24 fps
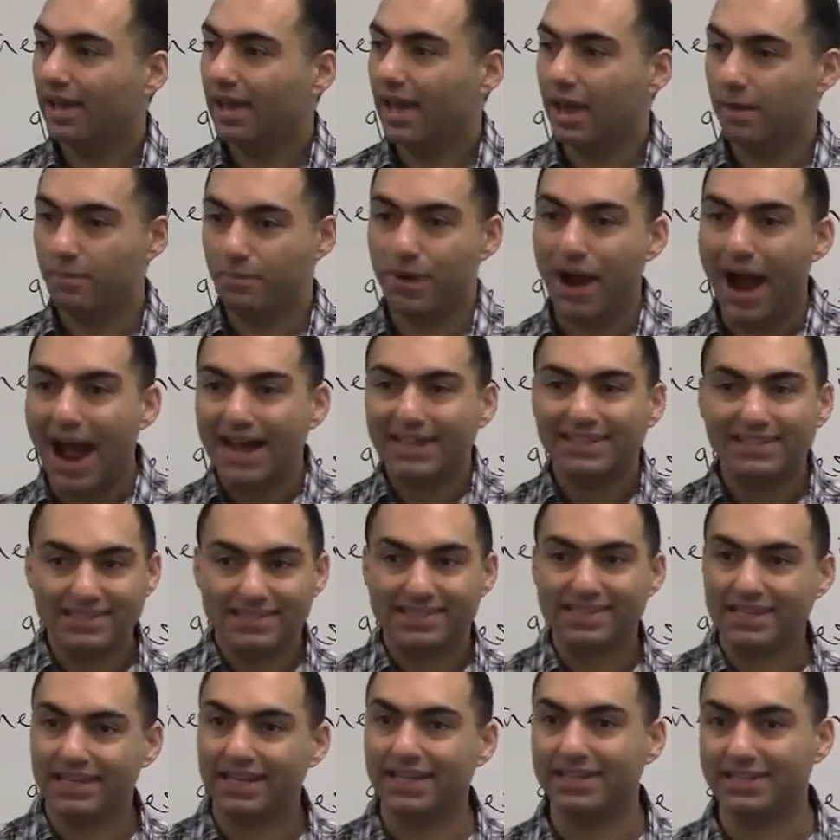and
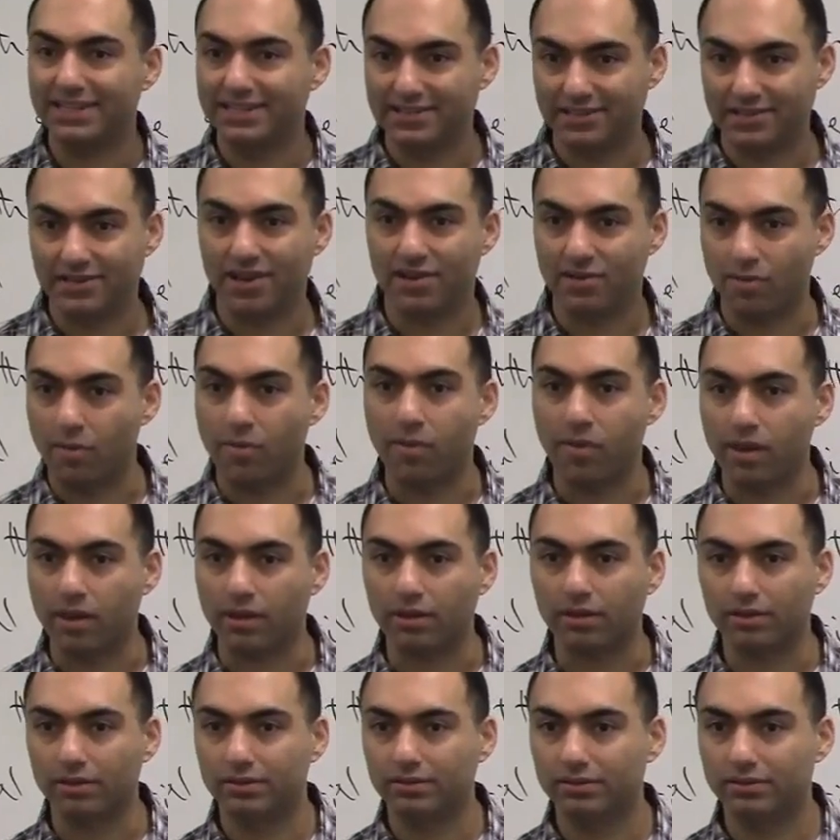practicing it is another thing.
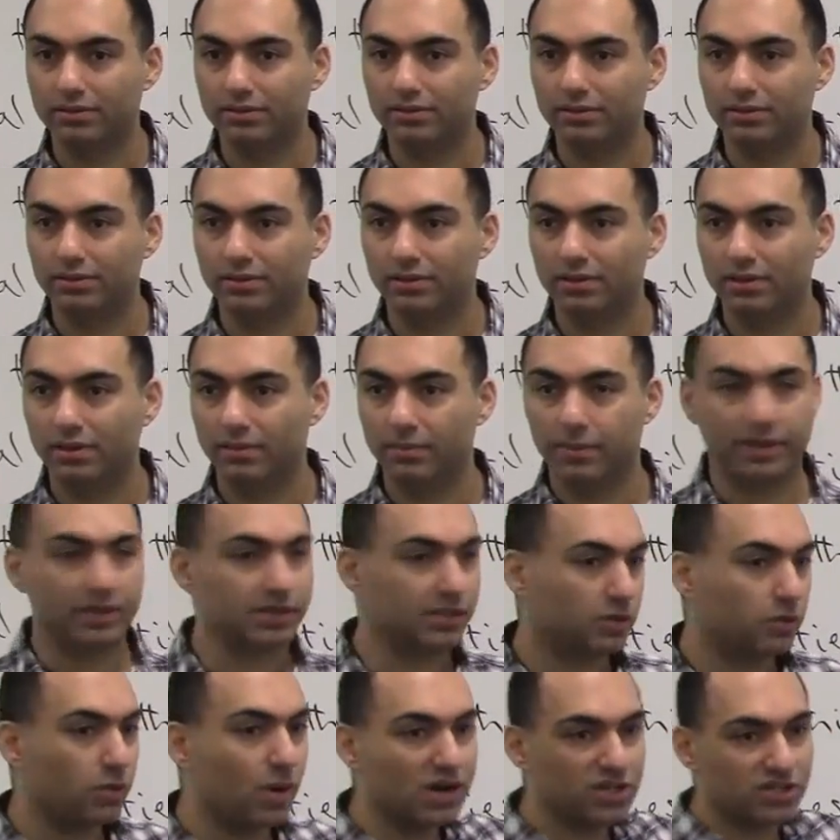Because
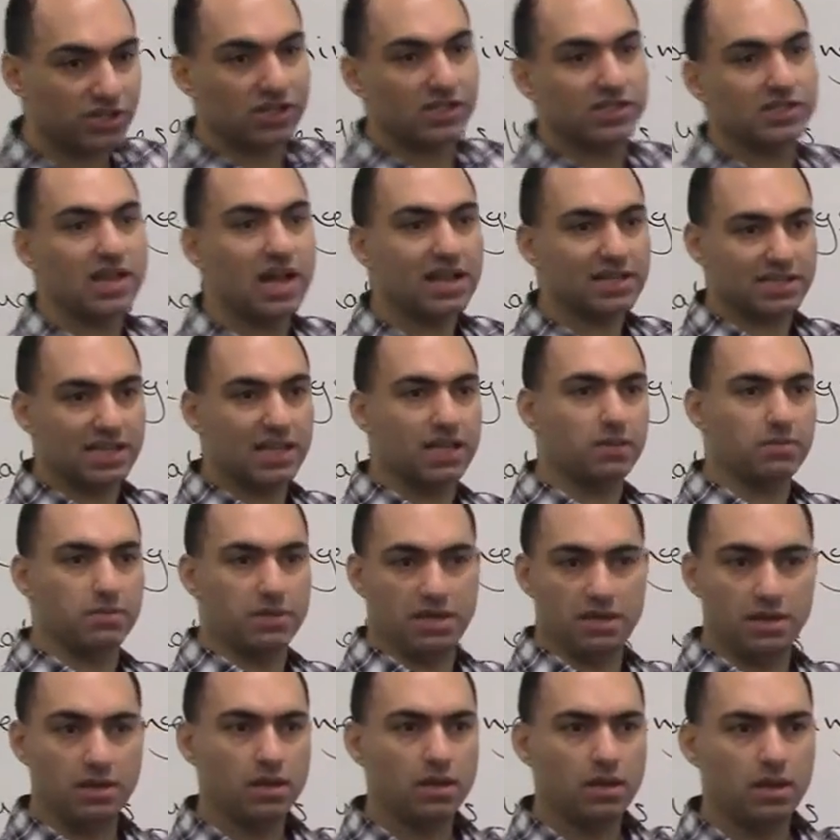the question is not telling
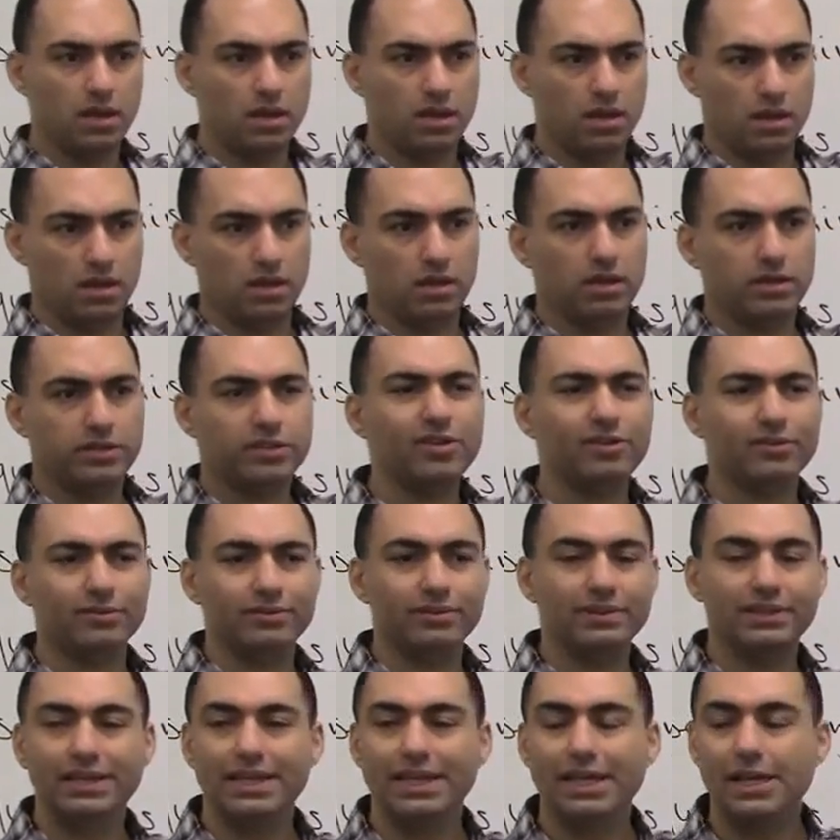me,
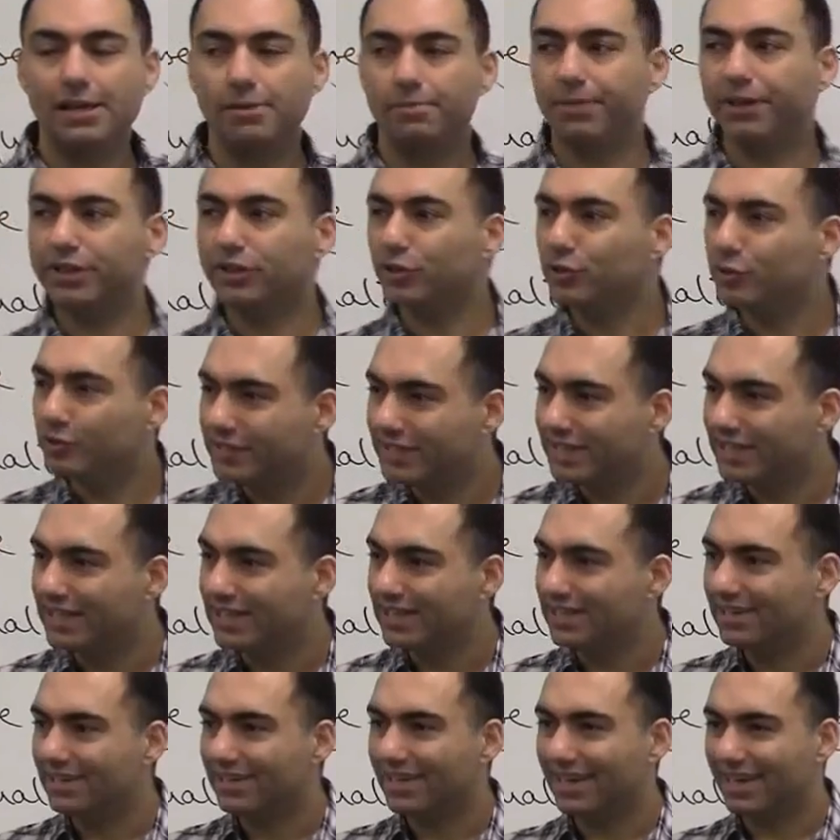so, but you
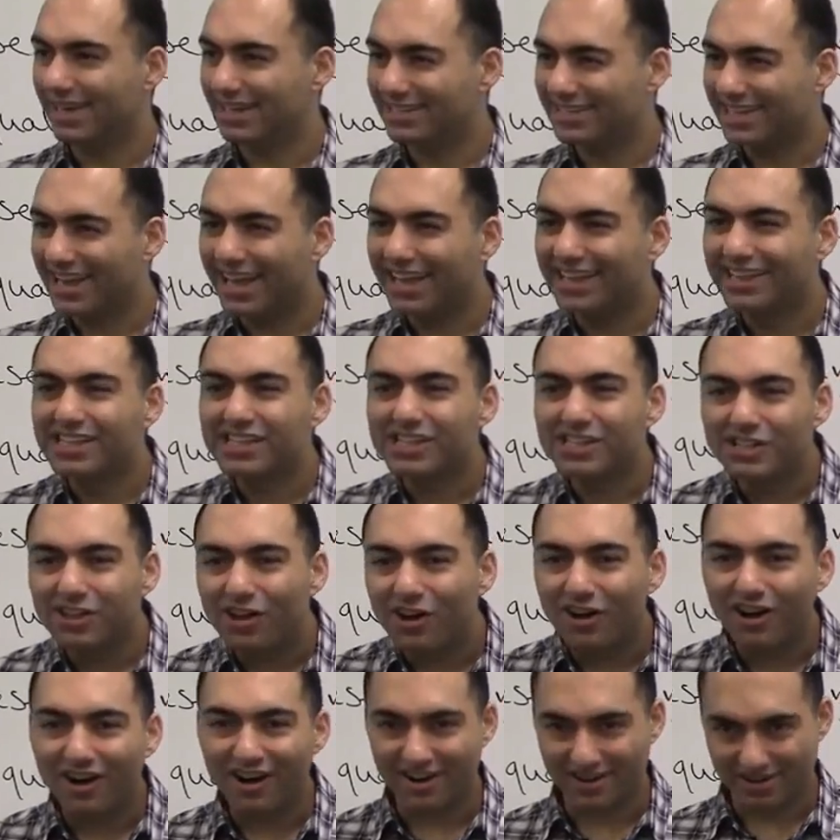see, it's a little
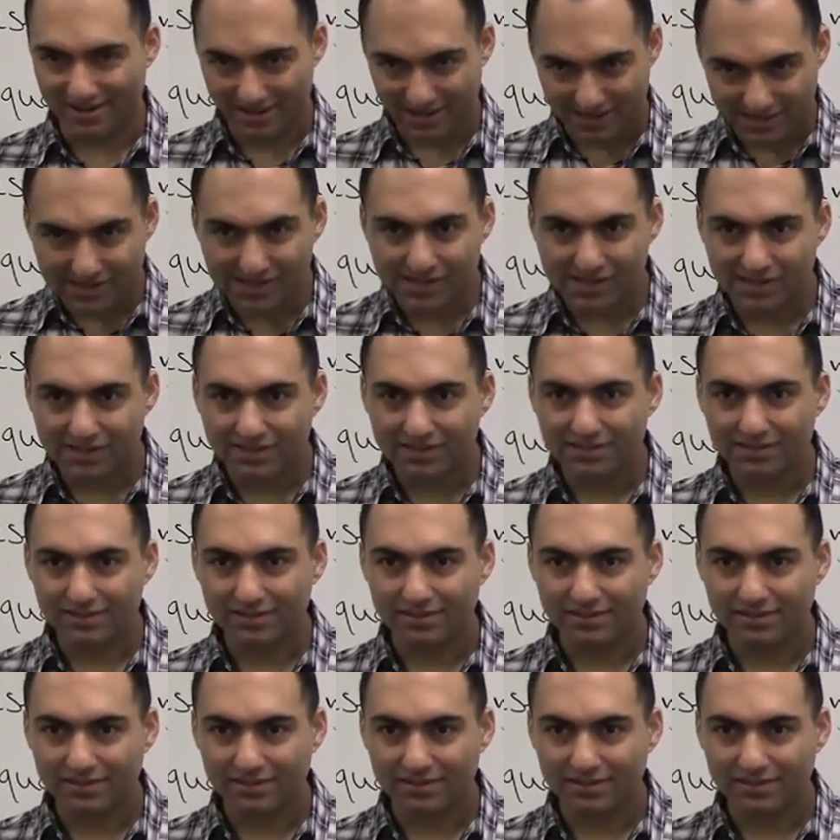hard, isn't it?